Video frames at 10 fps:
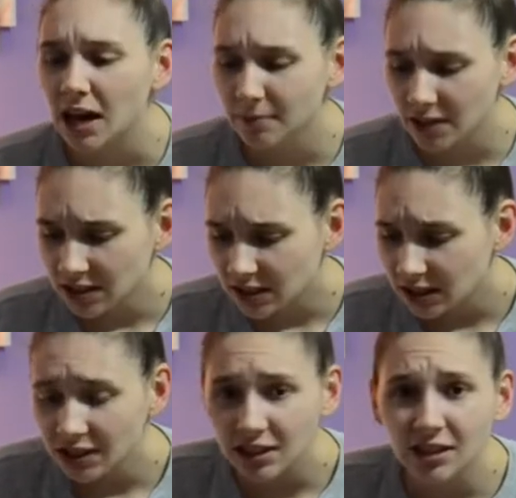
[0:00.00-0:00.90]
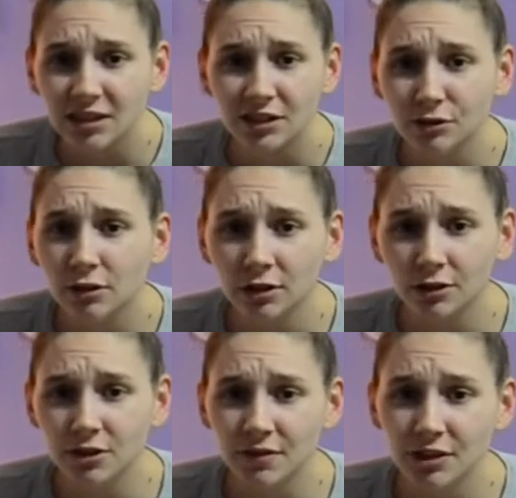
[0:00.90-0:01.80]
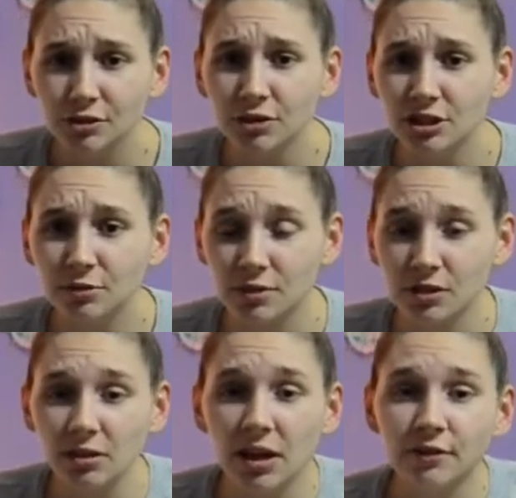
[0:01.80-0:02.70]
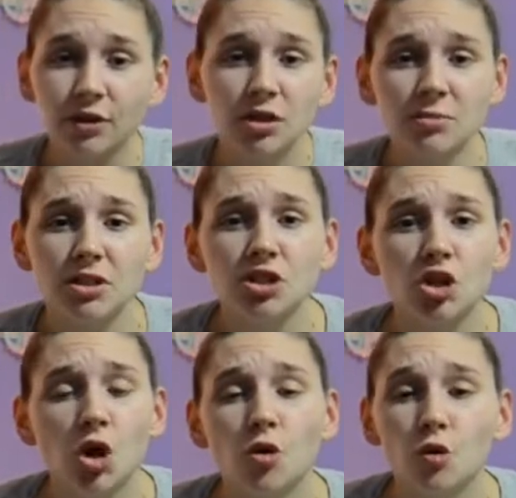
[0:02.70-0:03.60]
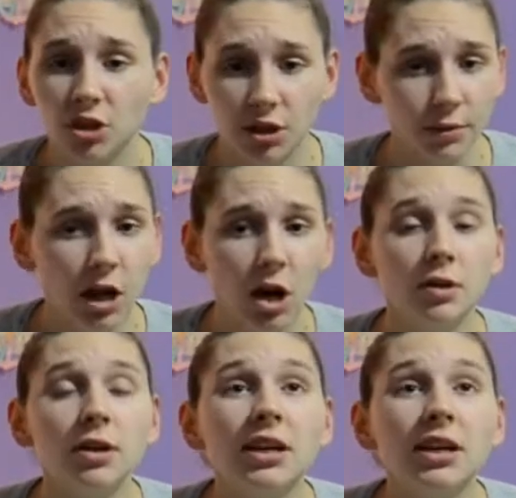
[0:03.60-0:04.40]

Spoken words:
Basically, you clicked on this video because you want to know about Christmas, so here we go.